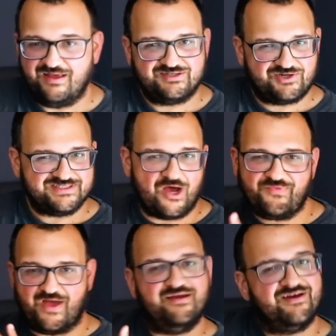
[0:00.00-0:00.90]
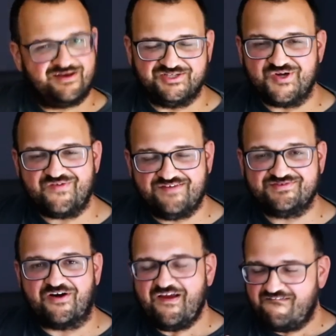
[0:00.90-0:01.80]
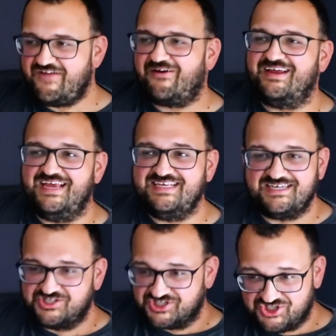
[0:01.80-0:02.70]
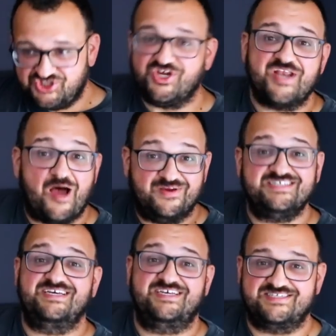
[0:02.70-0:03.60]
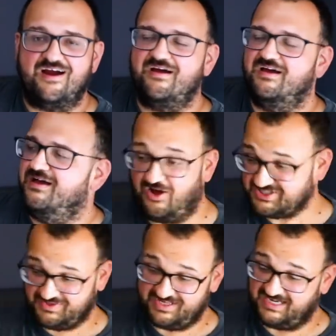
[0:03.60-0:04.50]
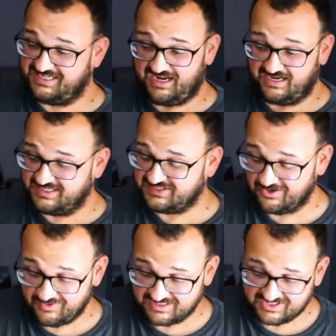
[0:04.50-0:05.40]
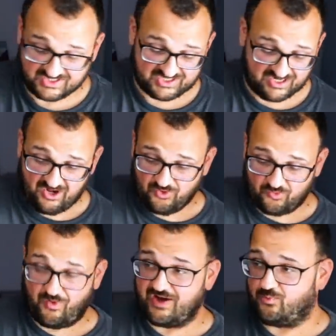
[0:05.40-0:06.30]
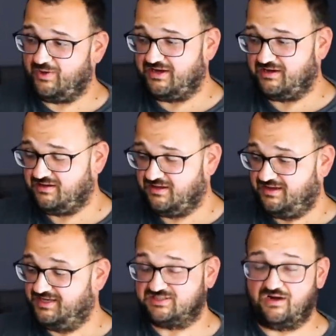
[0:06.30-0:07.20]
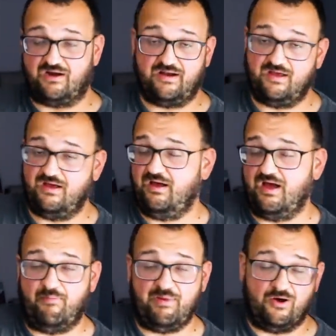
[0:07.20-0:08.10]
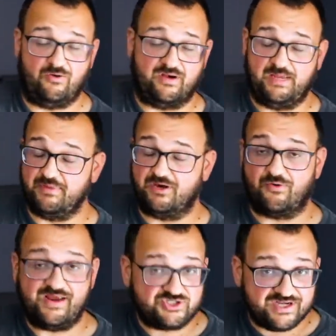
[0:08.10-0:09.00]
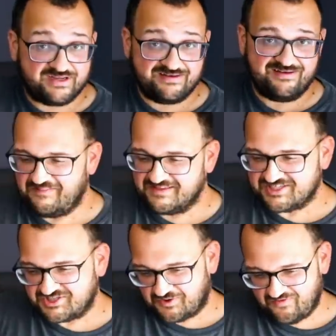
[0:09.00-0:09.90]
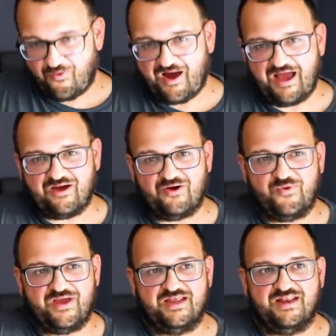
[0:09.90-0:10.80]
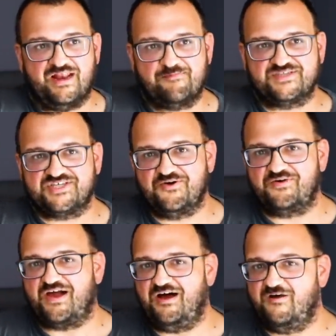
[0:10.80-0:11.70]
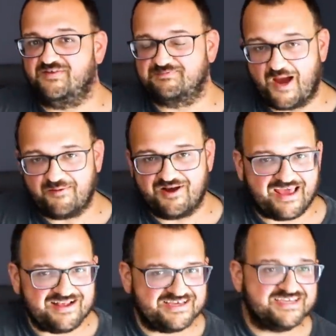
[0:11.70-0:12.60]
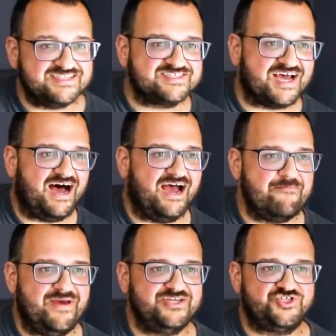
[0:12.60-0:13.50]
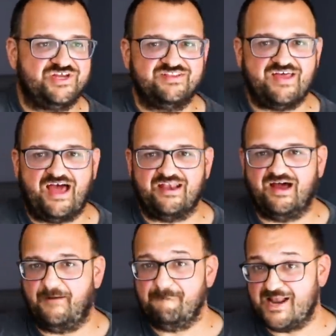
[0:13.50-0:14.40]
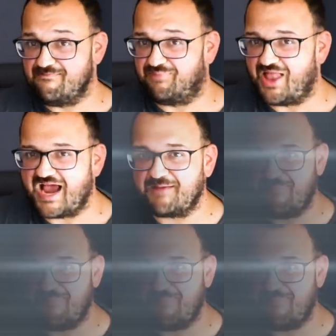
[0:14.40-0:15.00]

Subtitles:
turns out that conservatives are very easy to just gin up into hysteria. Also in the 1990s, there was this right-wing hysteria about immigration. This is sort of why in an episode of It's Probably Not Aliens, I mentioned that Men in Black